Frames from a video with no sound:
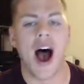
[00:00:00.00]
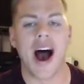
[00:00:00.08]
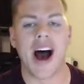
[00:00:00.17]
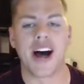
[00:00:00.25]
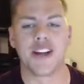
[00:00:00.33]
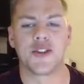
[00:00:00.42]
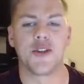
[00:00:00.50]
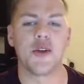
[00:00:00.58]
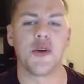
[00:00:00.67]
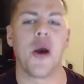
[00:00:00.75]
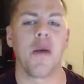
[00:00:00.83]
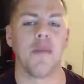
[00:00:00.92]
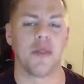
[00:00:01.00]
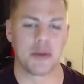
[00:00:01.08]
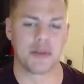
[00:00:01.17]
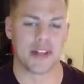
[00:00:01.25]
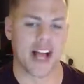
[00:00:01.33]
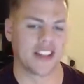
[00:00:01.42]
2
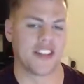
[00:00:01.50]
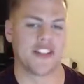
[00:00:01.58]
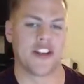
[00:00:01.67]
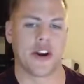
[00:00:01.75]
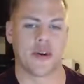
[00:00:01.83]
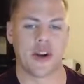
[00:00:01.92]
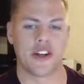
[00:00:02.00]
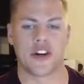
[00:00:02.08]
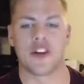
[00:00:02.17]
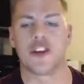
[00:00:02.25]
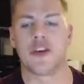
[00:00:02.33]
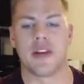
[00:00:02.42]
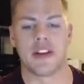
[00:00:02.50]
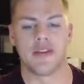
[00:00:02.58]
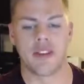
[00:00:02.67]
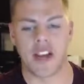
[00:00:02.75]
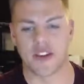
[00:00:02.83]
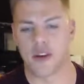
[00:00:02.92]
blue-black legendary creature, human
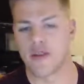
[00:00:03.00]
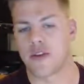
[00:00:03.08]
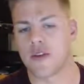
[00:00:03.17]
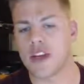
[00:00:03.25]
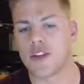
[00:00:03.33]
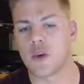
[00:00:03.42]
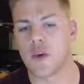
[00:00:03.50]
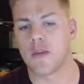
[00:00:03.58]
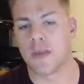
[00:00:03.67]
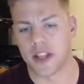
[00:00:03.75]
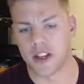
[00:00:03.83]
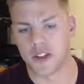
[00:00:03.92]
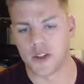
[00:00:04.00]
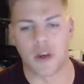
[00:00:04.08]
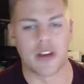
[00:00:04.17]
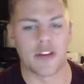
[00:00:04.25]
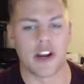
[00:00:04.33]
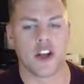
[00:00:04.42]
advisor, 3/2 with menace.
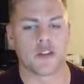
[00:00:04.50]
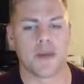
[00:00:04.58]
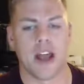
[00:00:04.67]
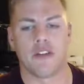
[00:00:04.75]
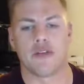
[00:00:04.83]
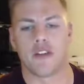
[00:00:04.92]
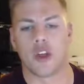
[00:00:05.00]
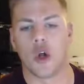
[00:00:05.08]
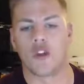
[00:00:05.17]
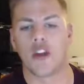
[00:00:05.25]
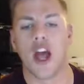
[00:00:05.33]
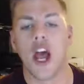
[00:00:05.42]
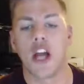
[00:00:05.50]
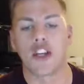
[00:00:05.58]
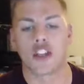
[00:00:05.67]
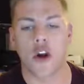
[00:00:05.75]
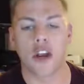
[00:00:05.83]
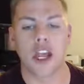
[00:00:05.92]
Whenever it enters battlefield,
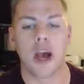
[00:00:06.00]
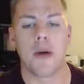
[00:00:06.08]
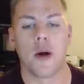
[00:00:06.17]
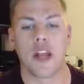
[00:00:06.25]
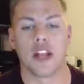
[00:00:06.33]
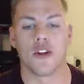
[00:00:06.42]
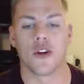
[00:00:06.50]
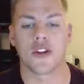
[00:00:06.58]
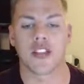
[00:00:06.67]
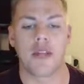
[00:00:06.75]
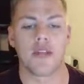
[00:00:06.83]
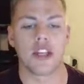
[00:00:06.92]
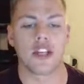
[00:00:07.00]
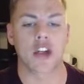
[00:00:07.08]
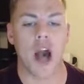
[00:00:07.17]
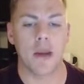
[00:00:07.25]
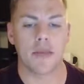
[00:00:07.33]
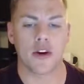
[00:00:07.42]
target opponent looks at the
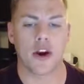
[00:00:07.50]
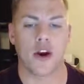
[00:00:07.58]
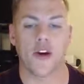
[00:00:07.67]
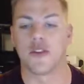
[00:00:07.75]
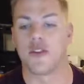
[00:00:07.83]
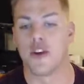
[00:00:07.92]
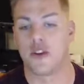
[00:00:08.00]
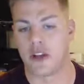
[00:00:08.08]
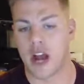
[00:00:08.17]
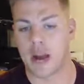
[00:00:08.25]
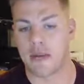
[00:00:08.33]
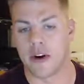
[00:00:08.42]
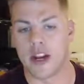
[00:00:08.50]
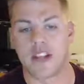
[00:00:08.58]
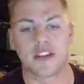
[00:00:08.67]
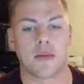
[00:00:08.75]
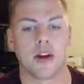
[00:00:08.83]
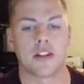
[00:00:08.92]
top 3 cards of your library and
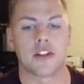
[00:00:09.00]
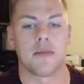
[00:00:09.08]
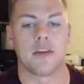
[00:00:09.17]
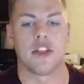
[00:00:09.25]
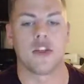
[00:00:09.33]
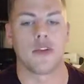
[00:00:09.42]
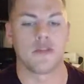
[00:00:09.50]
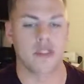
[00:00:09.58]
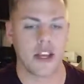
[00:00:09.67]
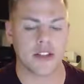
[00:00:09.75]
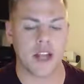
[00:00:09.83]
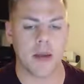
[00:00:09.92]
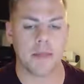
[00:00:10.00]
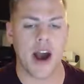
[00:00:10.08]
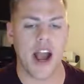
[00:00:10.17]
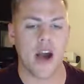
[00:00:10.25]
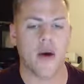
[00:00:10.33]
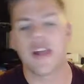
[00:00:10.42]
separates them into a face-down
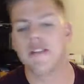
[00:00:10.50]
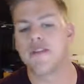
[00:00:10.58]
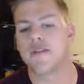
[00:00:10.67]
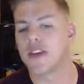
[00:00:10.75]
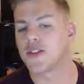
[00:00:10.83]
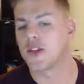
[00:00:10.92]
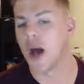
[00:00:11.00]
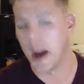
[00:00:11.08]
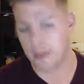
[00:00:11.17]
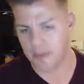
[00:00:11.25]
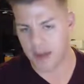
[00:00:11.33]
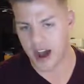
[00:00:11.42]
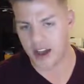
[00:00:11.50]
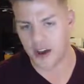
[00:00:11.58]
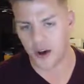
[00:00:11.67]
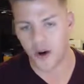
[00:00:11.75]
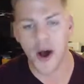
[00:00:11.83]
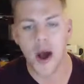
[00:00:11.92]
pile and a face-up
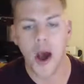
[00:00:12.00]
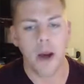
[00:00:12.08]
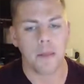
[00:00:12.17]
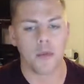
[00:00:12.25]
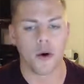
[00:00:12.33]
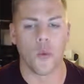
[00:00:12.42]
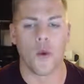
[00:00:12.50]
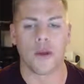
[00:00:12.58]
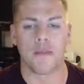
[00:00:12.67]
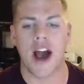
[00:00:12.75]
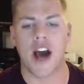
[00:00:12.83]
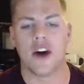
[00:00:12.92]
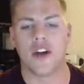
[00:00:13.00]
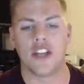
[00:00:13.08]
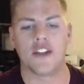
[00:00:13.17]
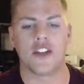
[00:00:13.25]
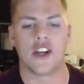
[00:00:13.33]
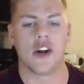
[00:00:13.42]
pile. Put 1 pile
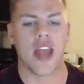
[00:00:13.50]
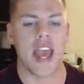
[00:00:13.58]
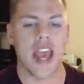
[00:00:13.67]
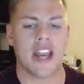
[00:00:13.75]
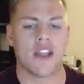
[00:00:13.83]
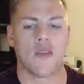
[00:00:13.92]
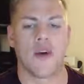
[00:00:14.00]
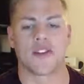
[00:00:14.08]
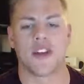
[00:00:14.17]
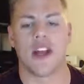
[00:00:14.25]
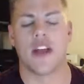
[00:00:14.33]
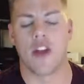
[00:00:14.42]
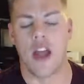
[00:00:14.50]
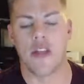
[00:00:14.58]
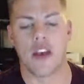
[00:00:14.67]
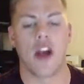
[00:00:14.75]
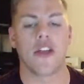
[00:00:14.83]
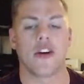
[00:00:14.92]
into your hand and the
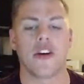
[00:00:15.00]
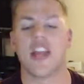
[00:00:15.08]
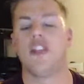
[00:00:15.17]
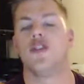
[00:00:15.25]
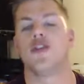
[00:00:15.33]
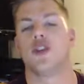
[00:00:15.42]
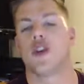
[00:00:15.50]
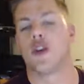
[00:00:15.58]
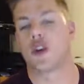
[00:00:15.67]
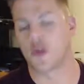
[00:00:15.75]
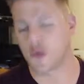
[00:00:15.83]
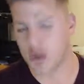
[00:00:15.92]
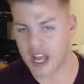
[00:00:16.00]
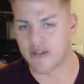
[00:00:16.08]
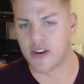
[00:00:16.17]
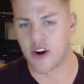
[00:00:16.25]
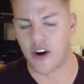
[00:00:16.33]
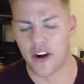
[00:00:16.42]
other into your
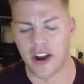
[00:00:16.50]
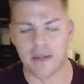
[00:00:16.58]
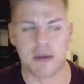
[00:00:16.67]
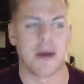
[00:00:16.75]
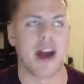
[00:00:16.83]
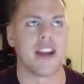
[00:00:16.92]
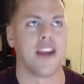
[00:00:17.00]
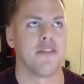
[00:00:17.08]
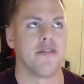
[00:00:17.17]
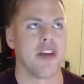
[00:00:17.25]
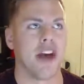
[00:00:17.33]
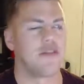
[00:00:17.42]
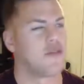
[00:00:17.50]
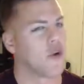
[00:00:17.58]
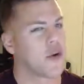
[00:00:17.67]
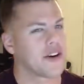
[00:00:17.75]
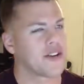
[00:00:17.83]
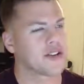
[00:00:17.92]
graveyard. I'm reminded of that
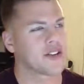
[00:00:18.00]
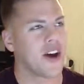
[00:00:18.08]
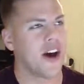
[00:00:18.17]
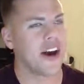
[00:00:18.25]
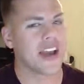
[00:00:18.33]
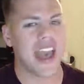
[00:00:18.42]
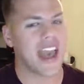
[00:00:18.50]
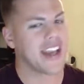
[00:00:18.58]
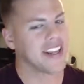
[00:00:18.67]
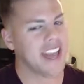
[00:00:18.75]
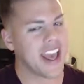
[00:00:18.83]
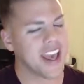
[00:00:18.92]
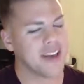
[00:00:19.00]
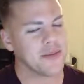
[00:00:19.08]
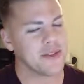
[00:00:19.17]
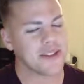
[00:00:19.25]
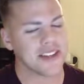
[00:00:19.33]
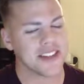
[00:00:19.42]
Foreigner song, Head
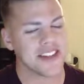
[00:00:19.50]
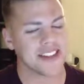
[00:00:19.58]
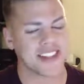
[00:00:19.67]
Games, is it?